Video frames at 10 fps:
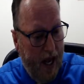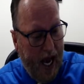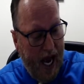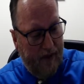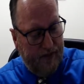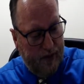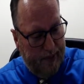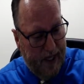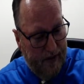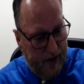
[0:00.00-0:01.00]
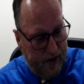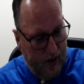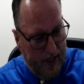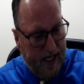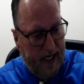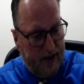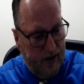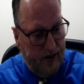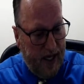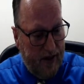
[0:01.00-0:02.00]
After paying the card, I got
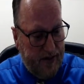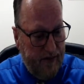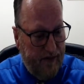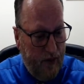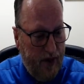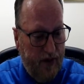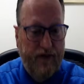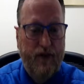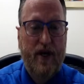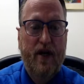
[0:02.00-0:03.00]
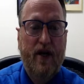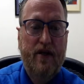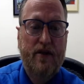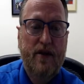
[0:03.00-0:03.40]
$2,449